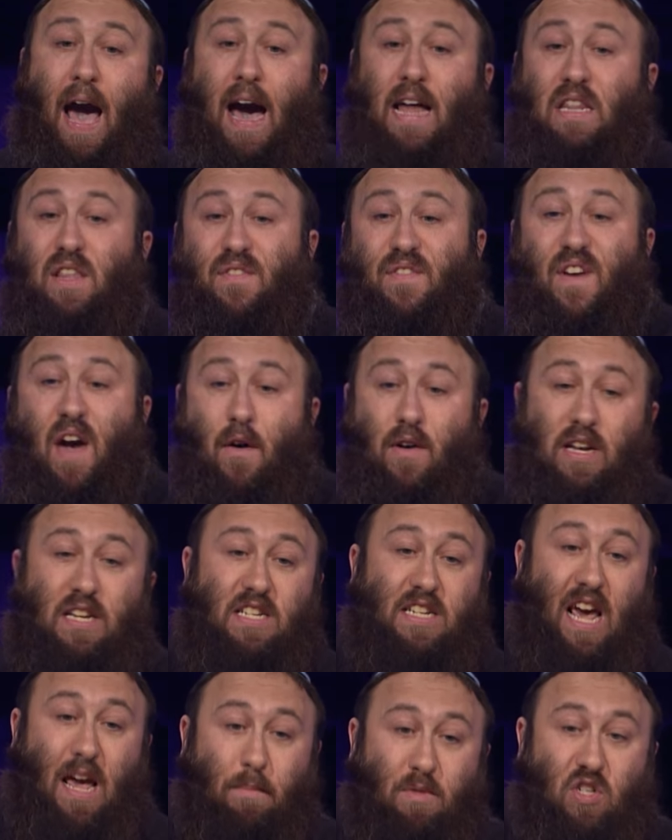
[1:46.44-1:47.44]
at the very
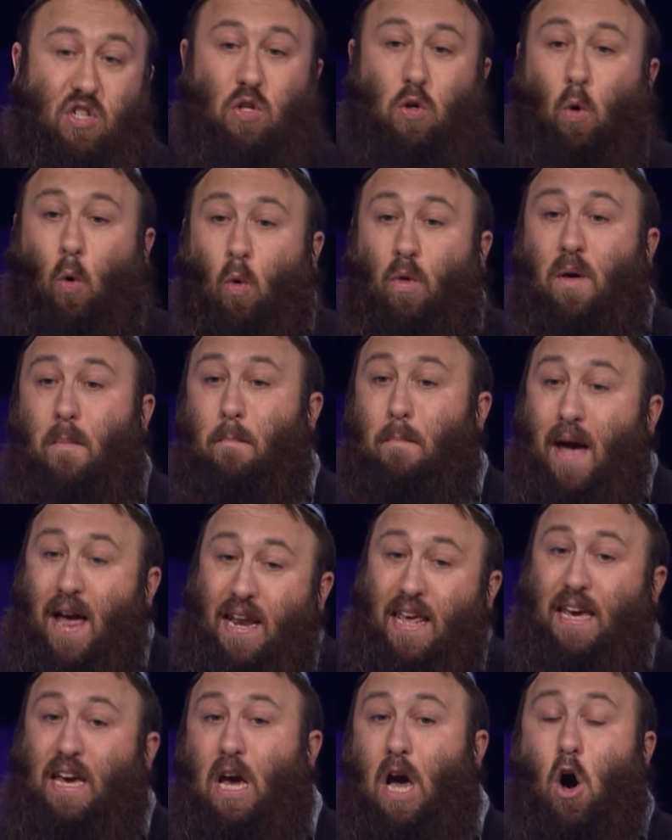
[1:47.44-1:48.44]
same school that
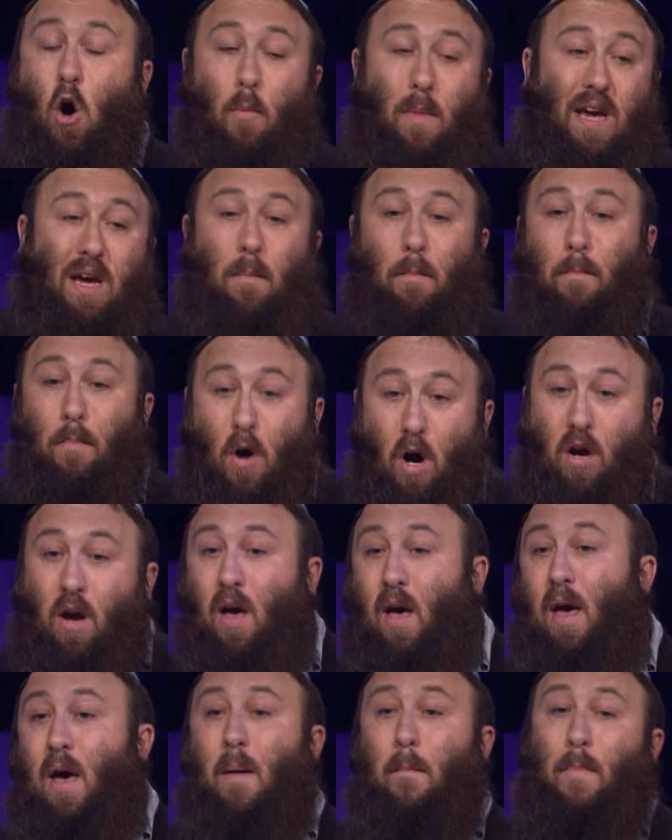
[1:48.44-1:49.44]
many comic
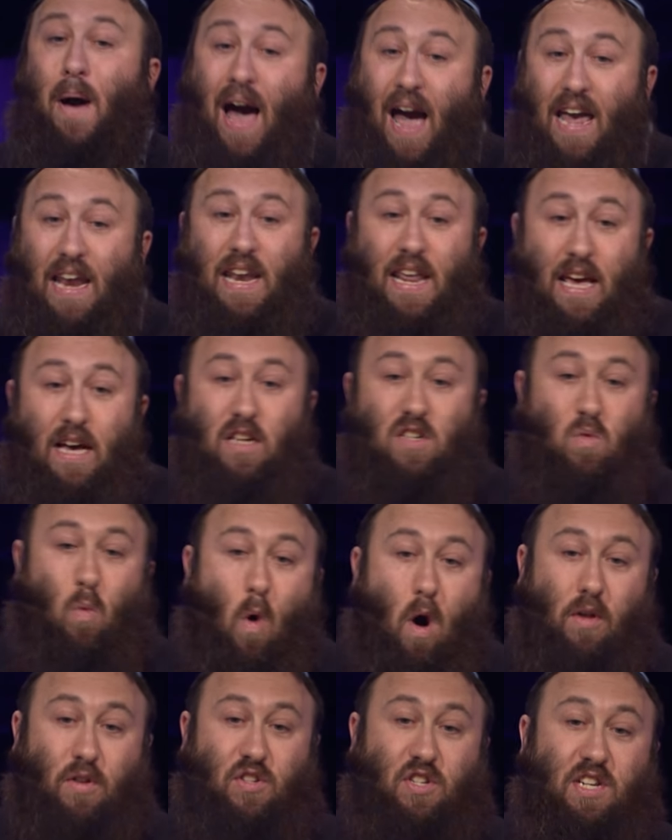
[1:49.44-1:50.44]
book pioneers
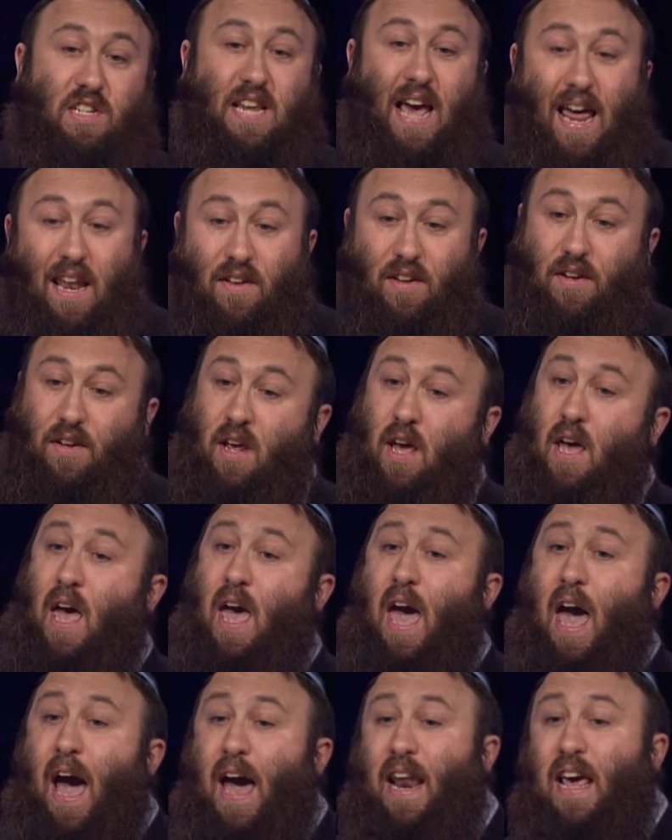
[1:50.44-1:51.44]
once attended.
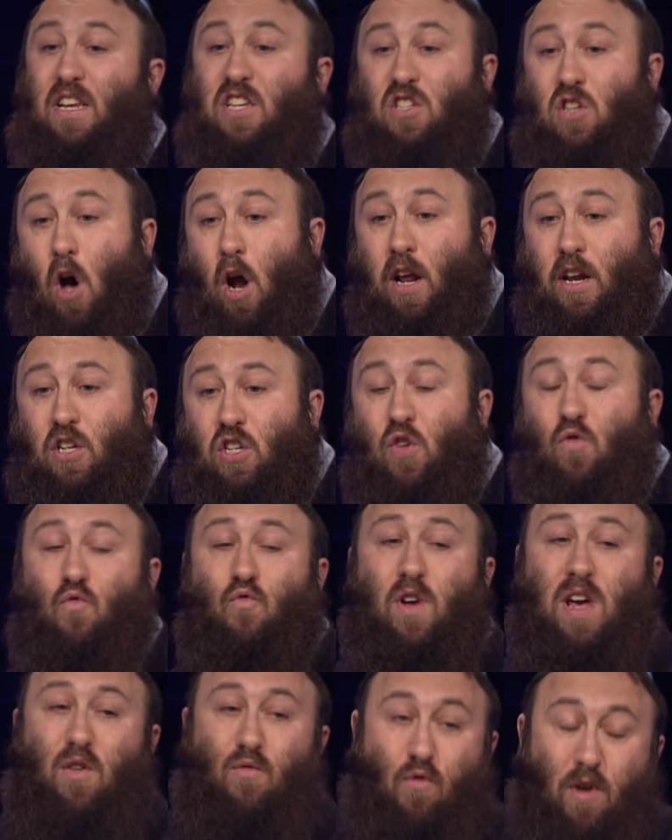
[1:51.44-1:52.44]
And I started to
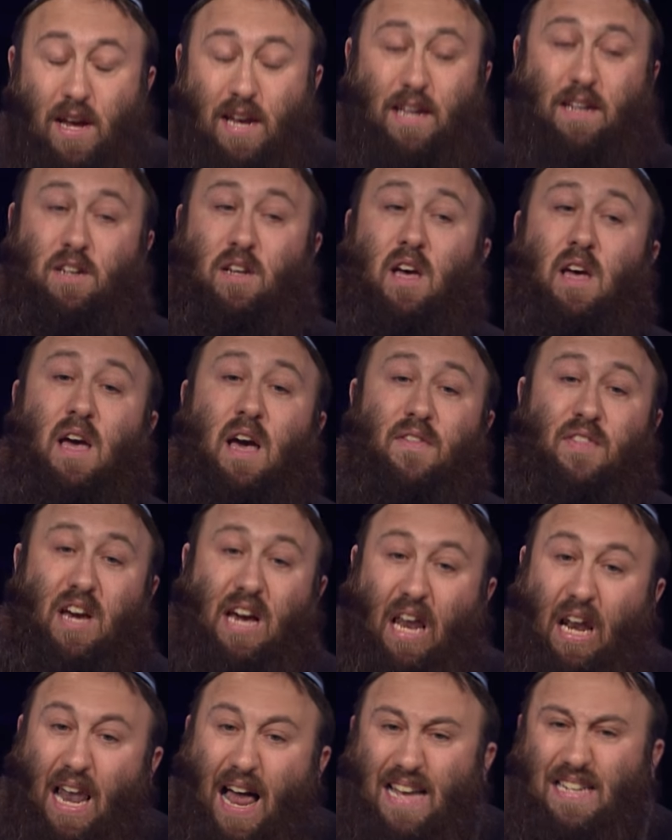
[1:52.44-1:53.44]
reread the
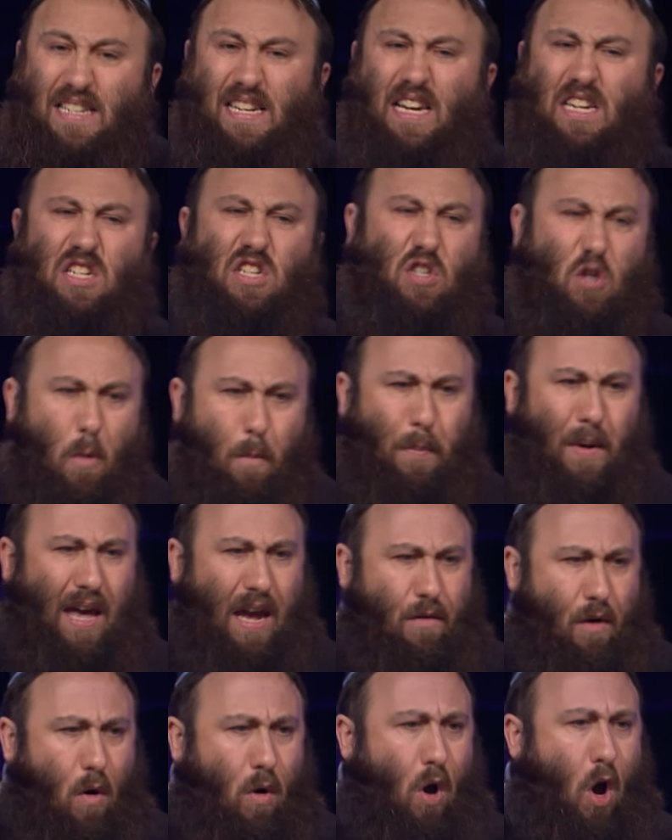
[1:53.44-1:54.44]
classic
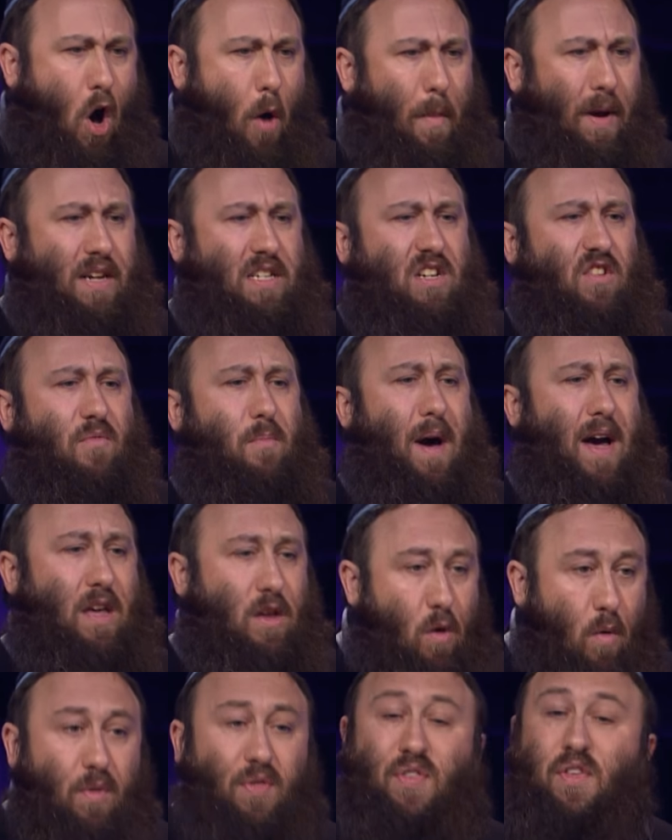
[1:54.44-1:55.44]
superhero comics of my
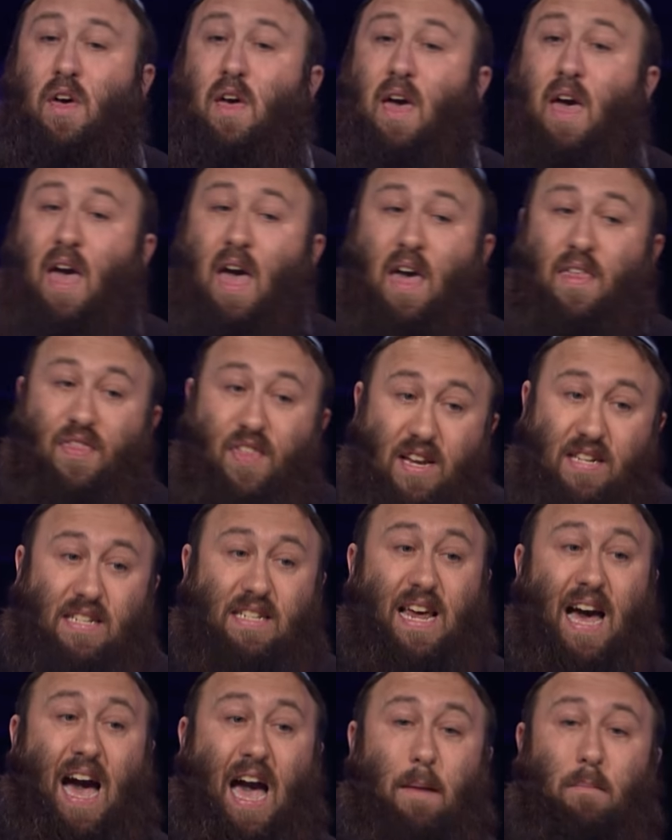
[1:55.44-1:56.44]
youth, this
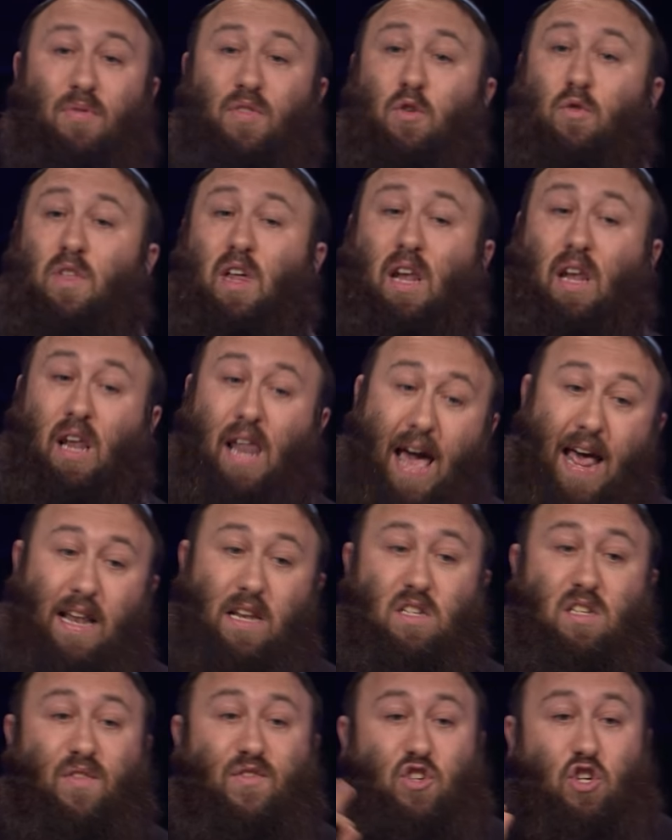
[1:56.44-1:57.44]
time through the
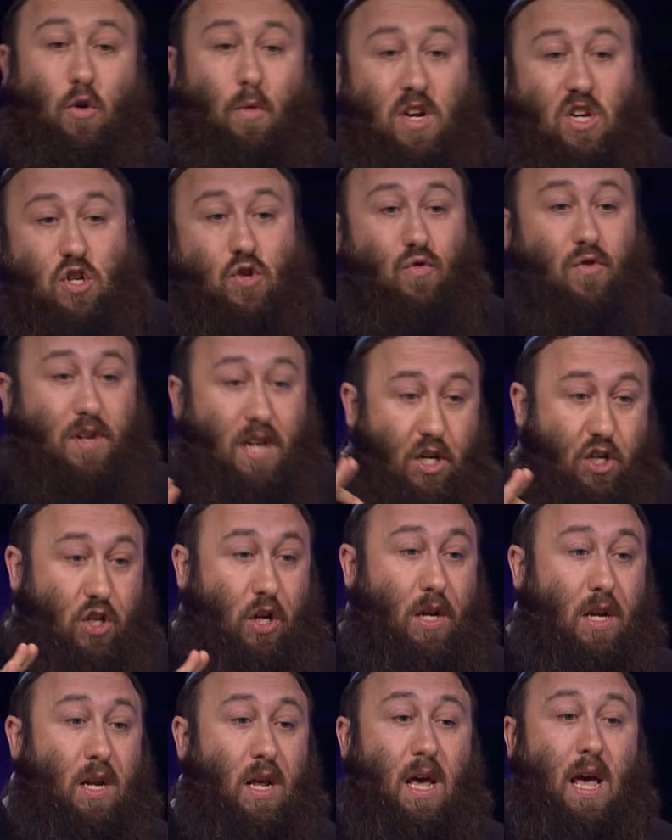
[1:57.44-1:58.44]
lens of Jewish
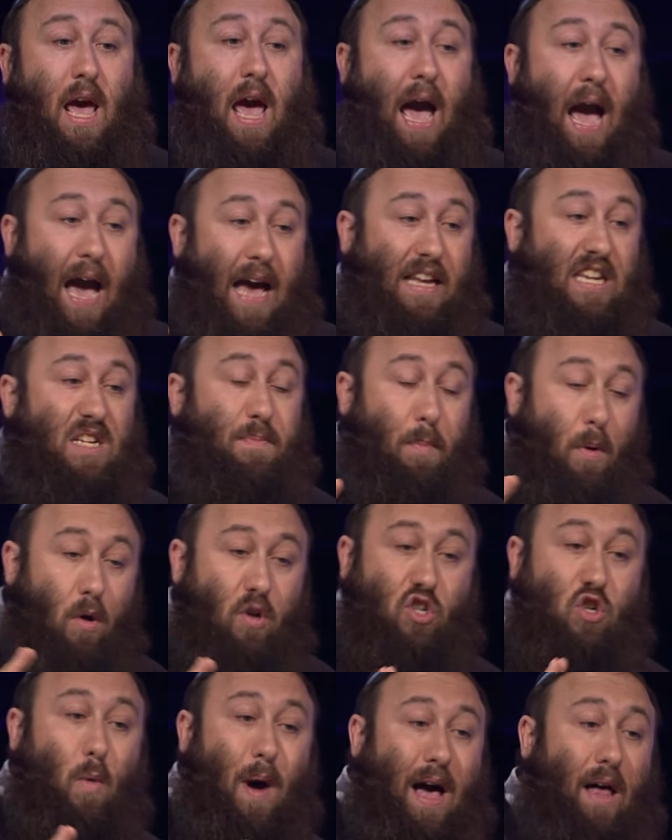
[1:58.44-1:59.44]
tradition and
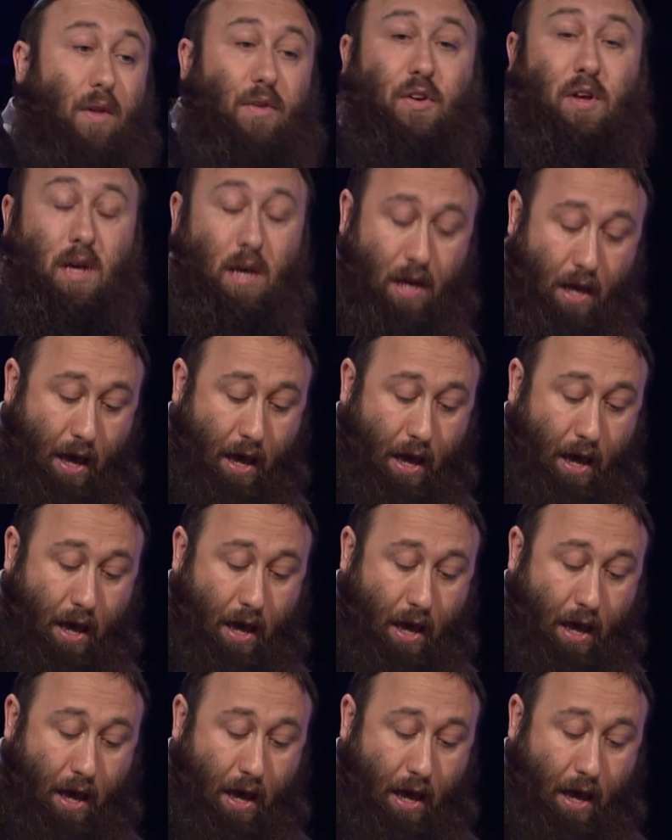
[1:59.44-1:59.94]
spirituality.